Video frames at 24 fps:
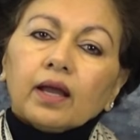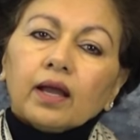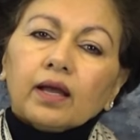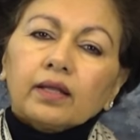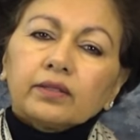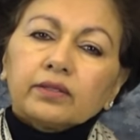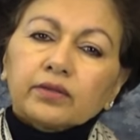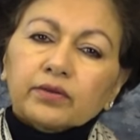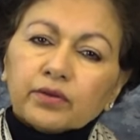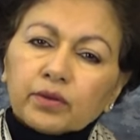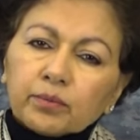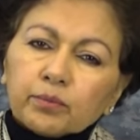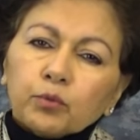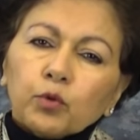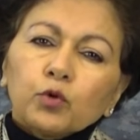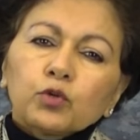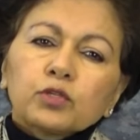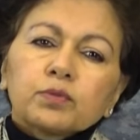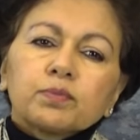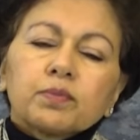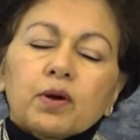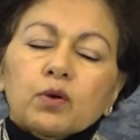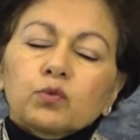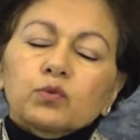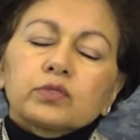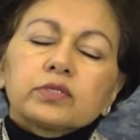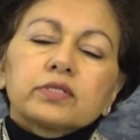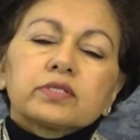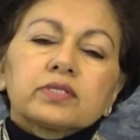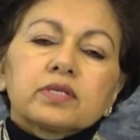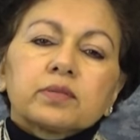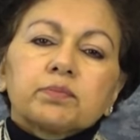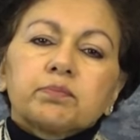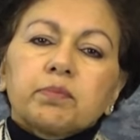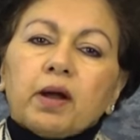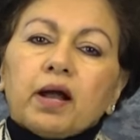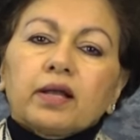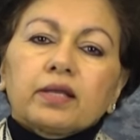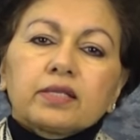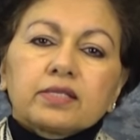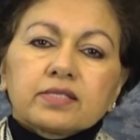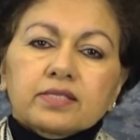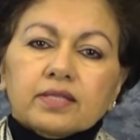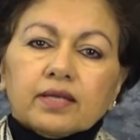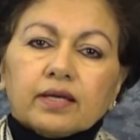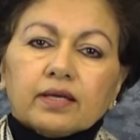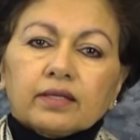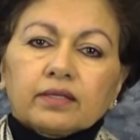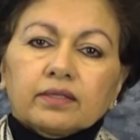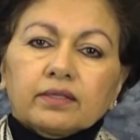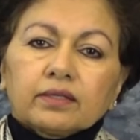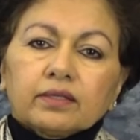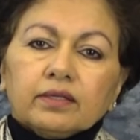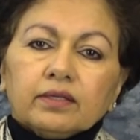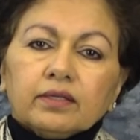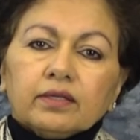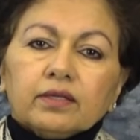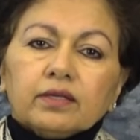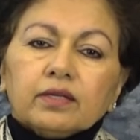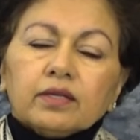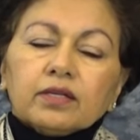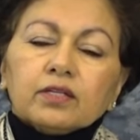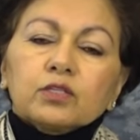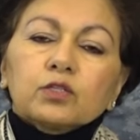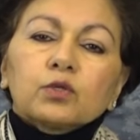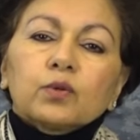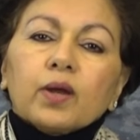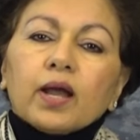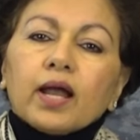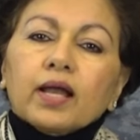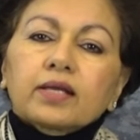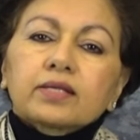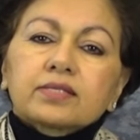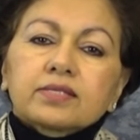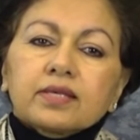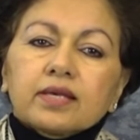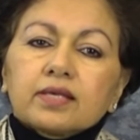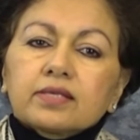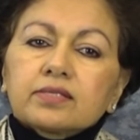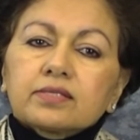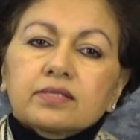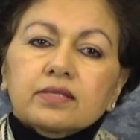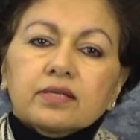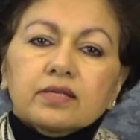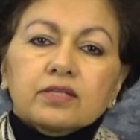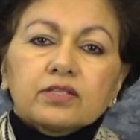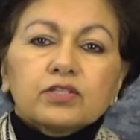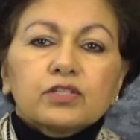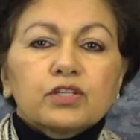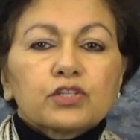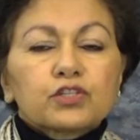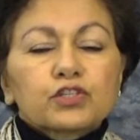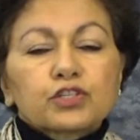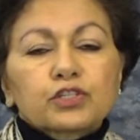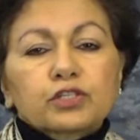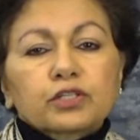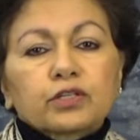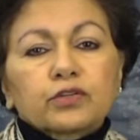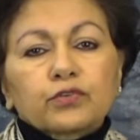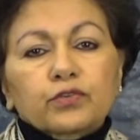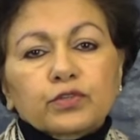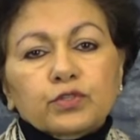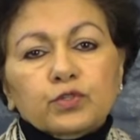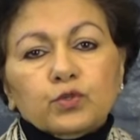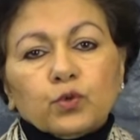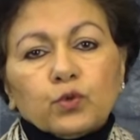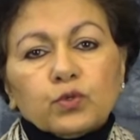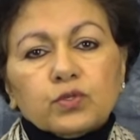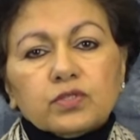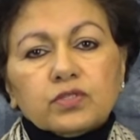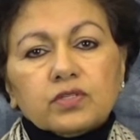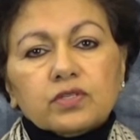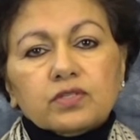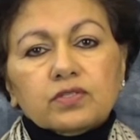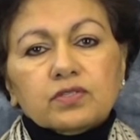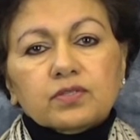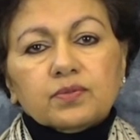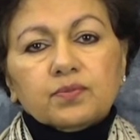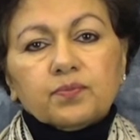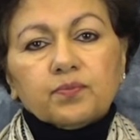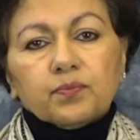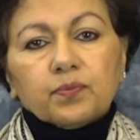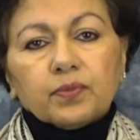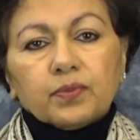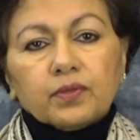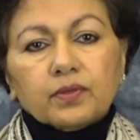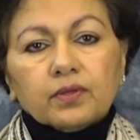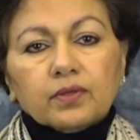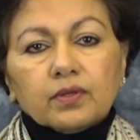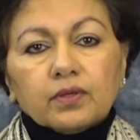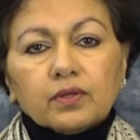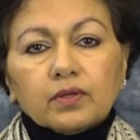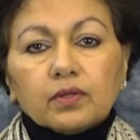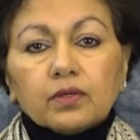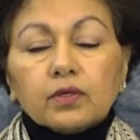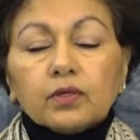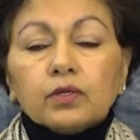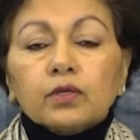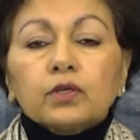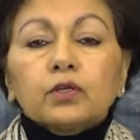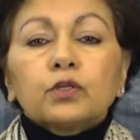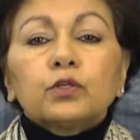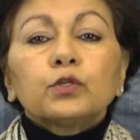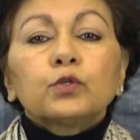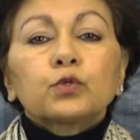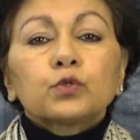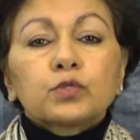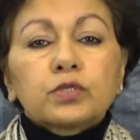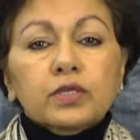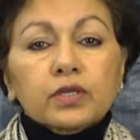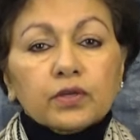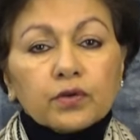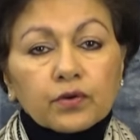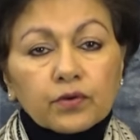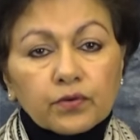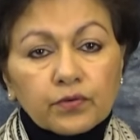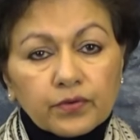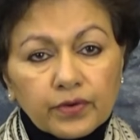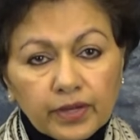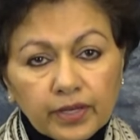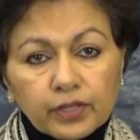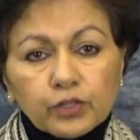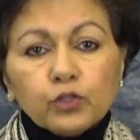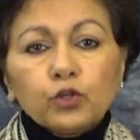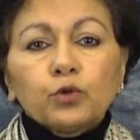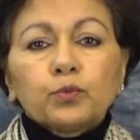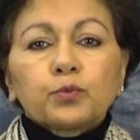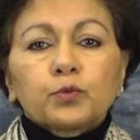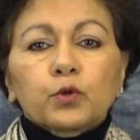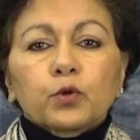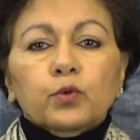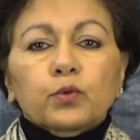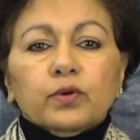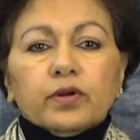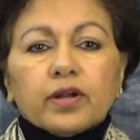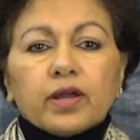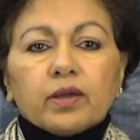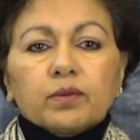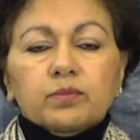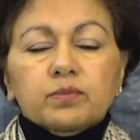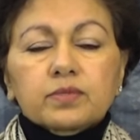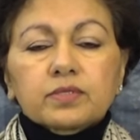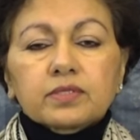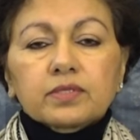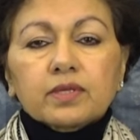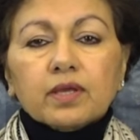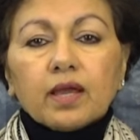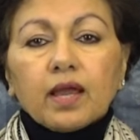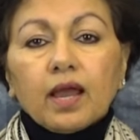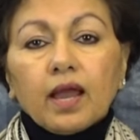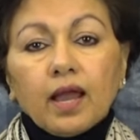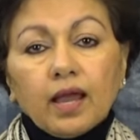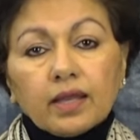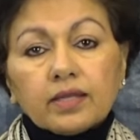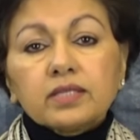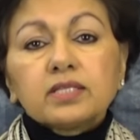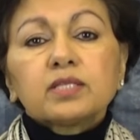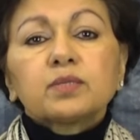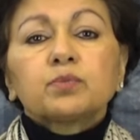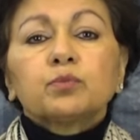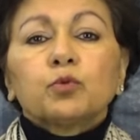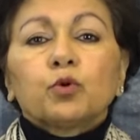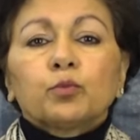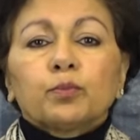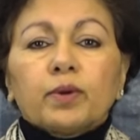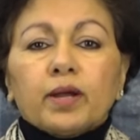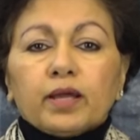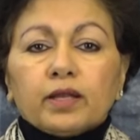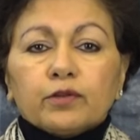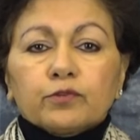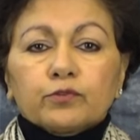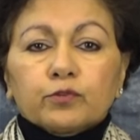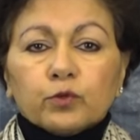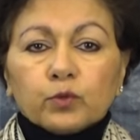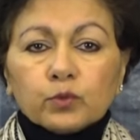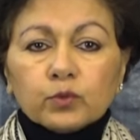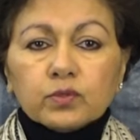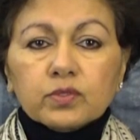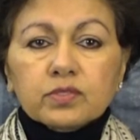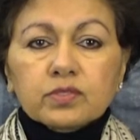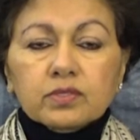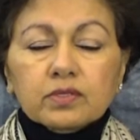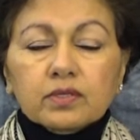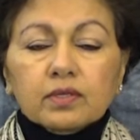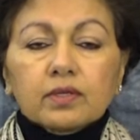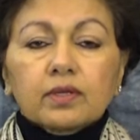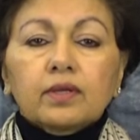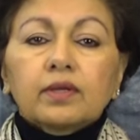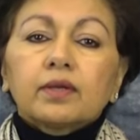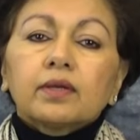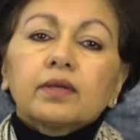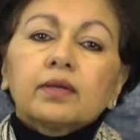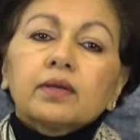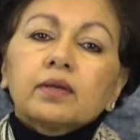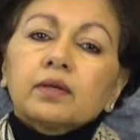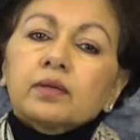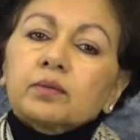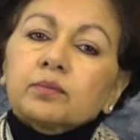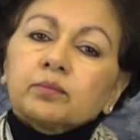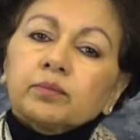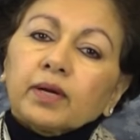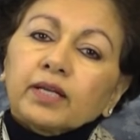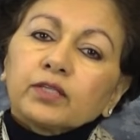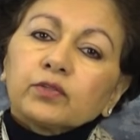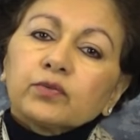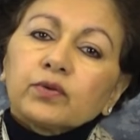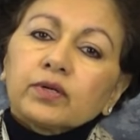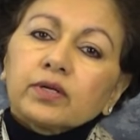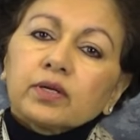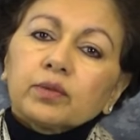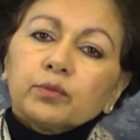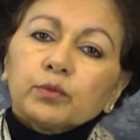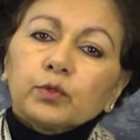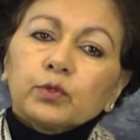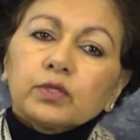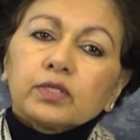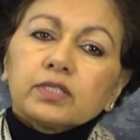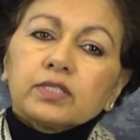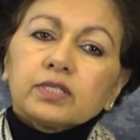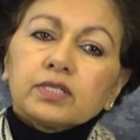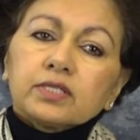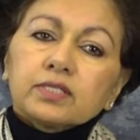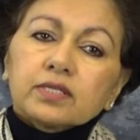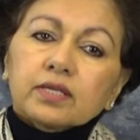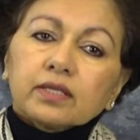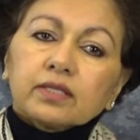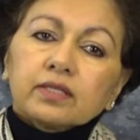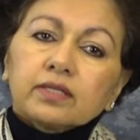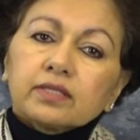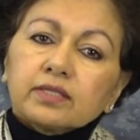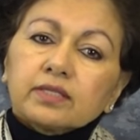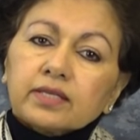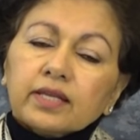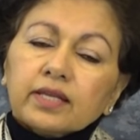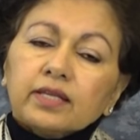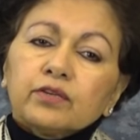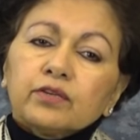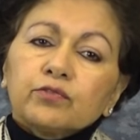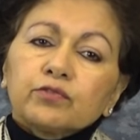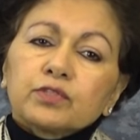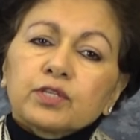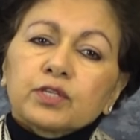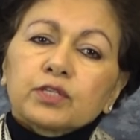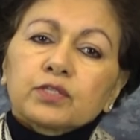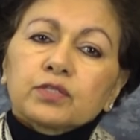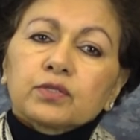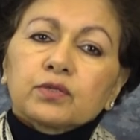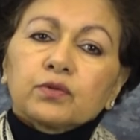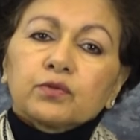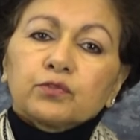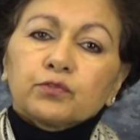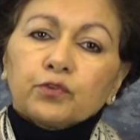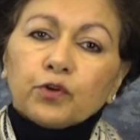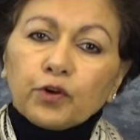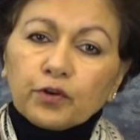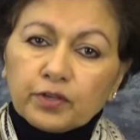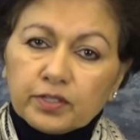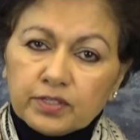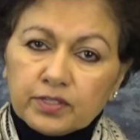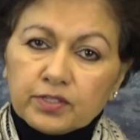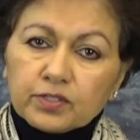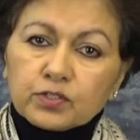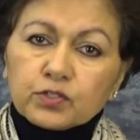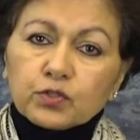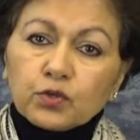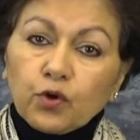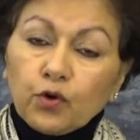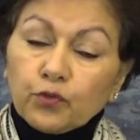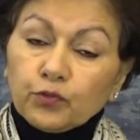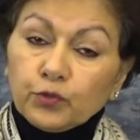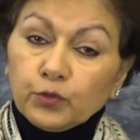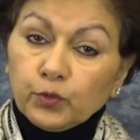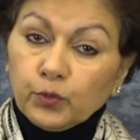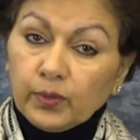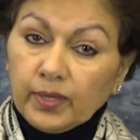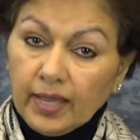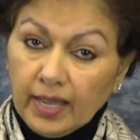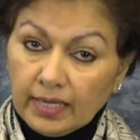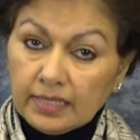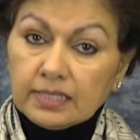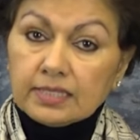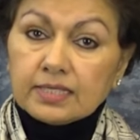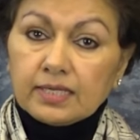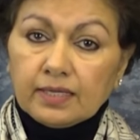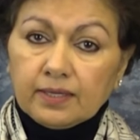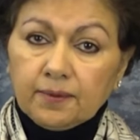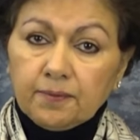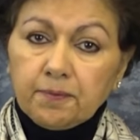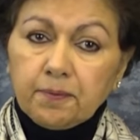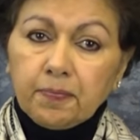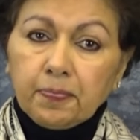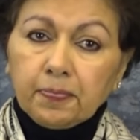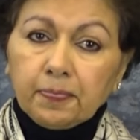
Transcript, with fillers: and the remote mountains in Pakistan to access digital resources. Using radio programs and mobile phones, Batwa communities in the dense forests of Uganda